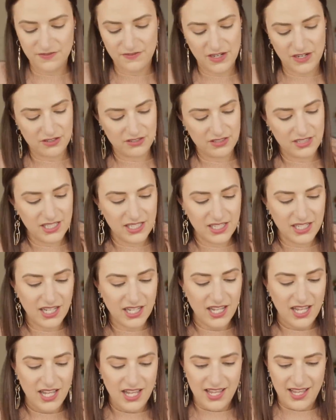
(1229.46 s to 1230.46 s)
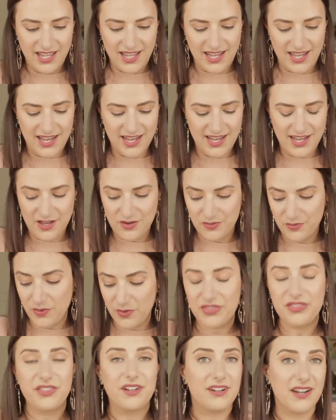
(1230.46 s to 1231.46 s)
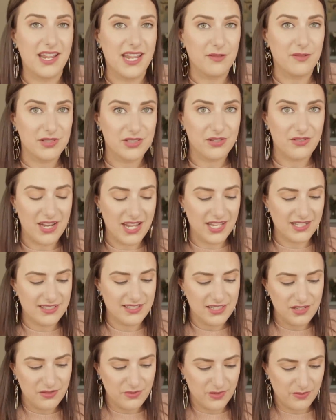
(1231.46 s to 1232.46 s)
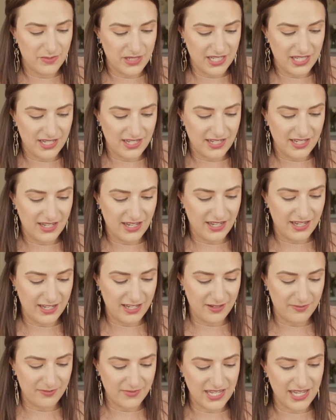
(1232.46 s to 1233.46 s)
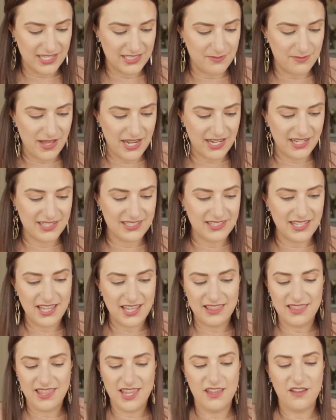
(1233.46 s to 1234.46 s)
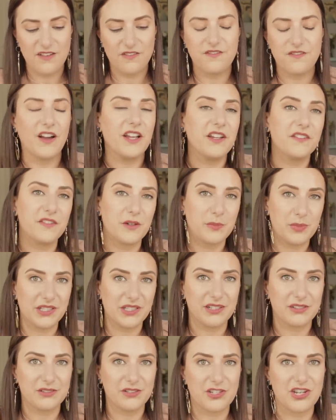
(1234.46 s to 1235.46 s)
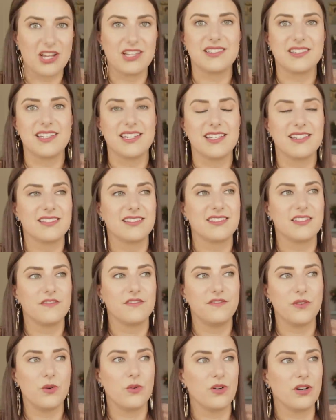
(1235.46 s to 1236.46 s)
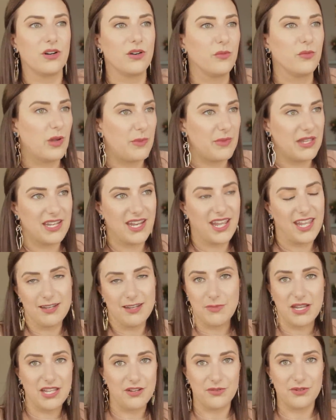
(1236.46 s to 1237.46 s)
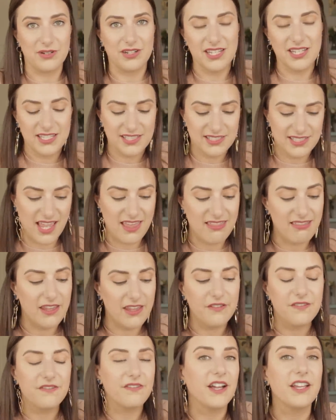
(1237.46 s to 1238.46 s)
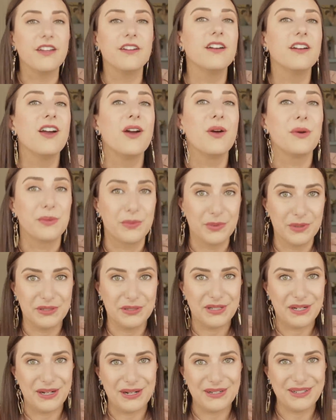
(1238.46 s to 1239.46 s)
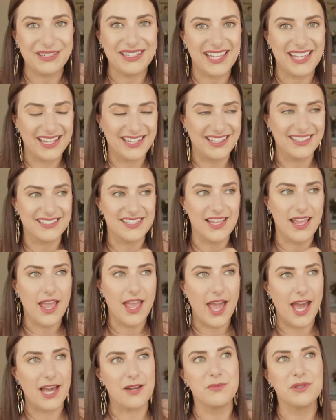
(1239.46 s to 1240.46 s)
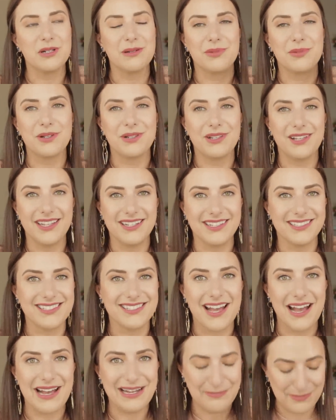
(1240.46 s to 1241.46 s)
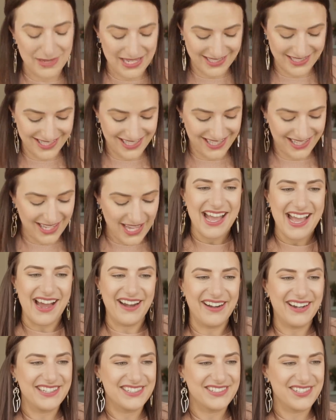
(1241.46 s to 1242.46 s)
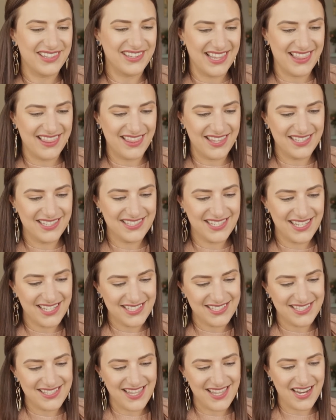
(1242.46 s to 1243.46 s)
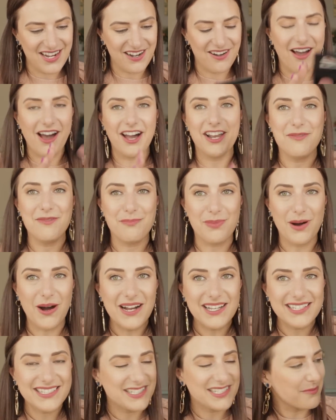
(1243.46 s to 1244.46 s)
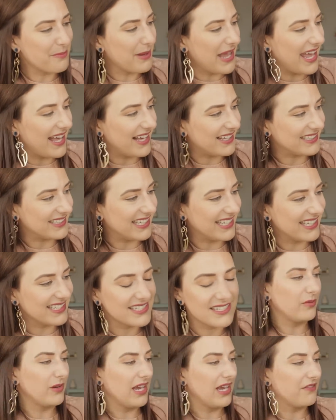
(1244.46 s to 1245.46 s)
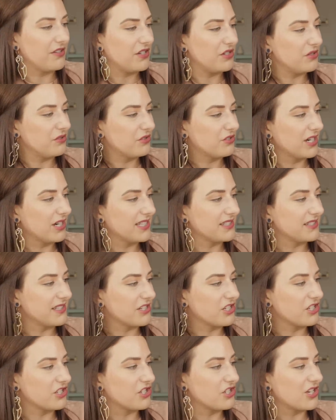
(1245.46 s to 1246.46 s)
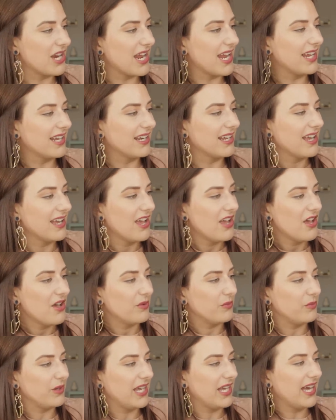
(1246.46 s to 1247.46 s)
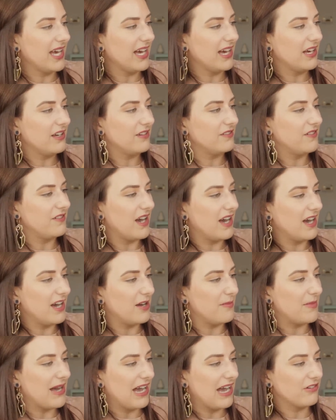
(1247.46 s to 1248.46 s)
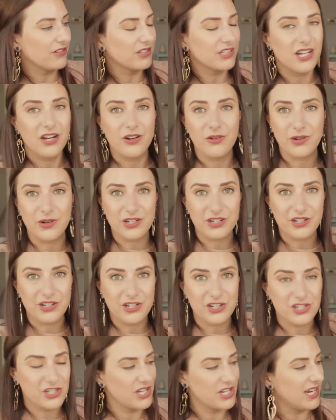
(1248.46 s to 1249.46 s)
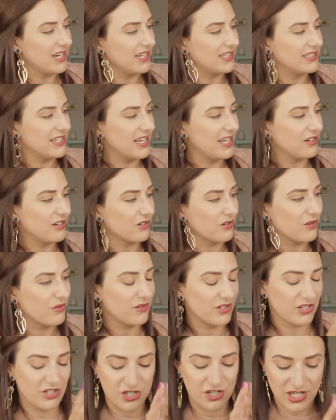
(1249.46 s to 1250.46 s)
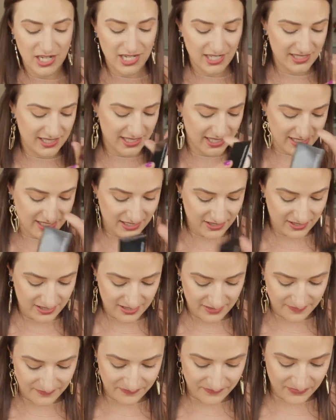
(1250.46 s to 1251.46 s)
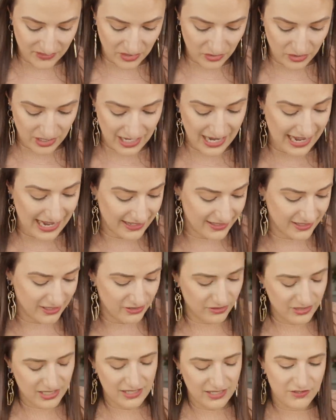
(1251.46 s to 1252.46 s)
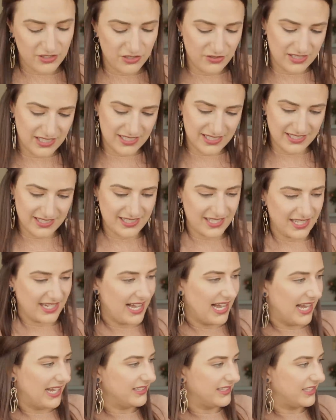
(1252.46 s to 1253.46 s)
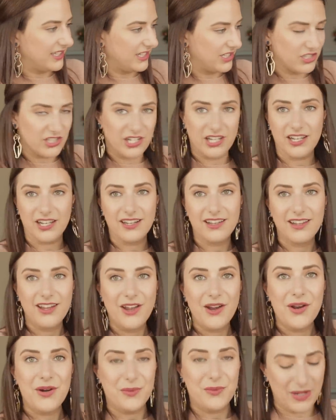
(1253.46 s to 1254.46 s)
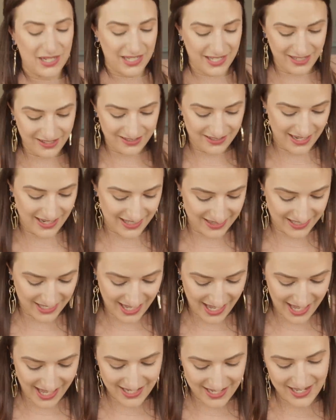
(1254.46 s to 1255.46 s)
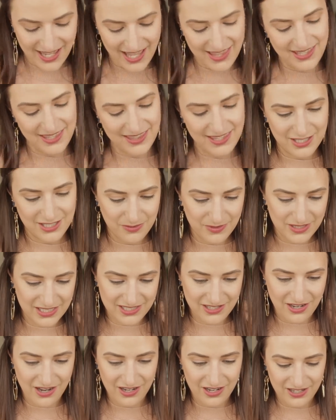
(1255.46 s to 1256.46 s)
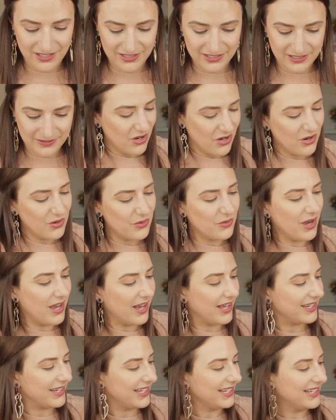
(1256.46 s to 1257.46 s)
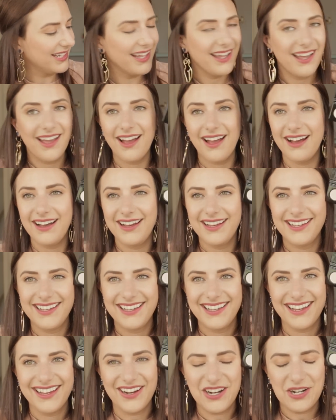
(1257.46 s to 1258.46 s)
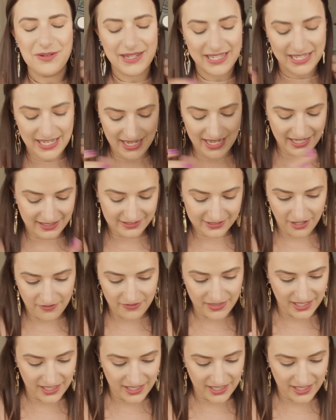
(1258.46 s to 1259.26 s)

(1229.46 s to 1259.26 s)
very uh, with their name. So Nasty Woman um, Cosmetics, they fight for political justice for women and minorities and they fight real hard and it's admirable and it's amazing. All right, so then this is their Unbossed palette. We have a new transition shade. We have um, outer corner shades, inner corner shades. This is, or high, you could even use this as like a highlighting shade right here on the end. And then this one is called Oh Honey. Oh my God, I love